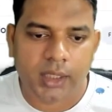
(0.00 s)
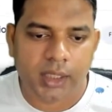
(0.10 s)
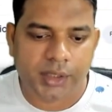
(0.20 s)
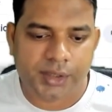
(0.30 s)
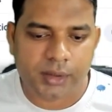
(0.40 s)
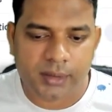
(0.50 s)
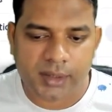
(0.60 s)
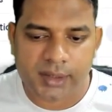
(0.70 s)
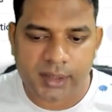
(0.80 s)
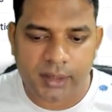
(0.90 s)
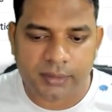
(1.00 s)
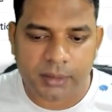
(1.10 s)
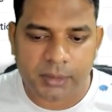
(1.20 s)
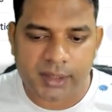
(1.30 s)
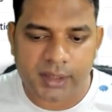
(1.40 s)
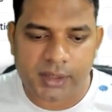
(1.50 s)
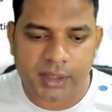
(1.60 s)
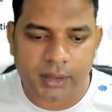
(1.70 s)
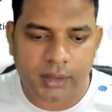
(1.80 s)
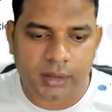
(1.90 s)
I should receive the message
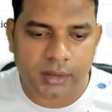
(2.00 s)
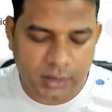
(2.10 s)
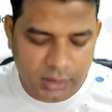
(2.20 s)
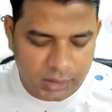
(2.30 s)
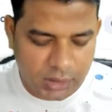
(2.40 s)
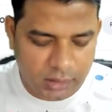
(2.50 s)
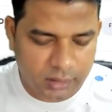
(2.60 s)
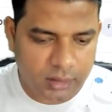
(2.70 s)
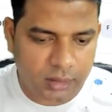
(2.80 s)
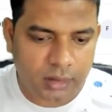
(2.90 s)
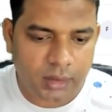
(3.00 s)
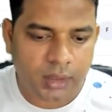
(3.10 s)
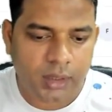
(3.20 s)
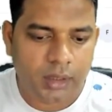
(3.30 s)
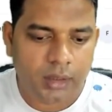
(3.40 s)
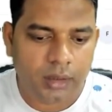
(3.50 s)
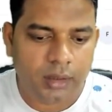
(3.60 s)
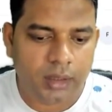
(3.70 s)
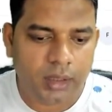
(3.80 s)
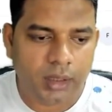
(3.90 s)
here, and
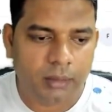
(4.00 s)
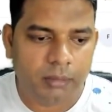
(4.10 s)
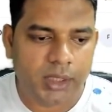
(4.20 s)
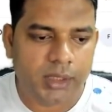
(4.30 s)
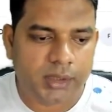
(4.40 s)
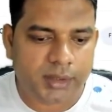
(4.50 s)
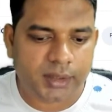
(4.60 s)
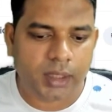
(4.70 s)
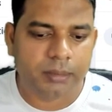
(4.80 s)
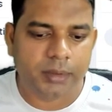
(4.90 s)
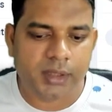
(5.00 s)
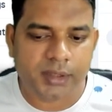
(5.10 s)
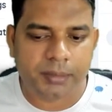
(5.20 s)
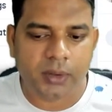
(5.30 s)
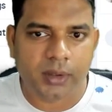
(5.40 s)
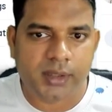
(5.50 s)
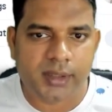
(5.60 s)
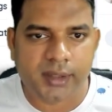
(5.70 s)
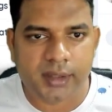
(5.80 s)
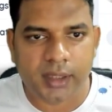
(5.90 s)
let me just type a
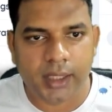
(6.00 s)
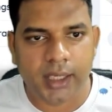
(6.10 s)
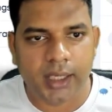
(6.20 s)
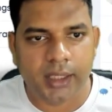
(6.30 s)
response and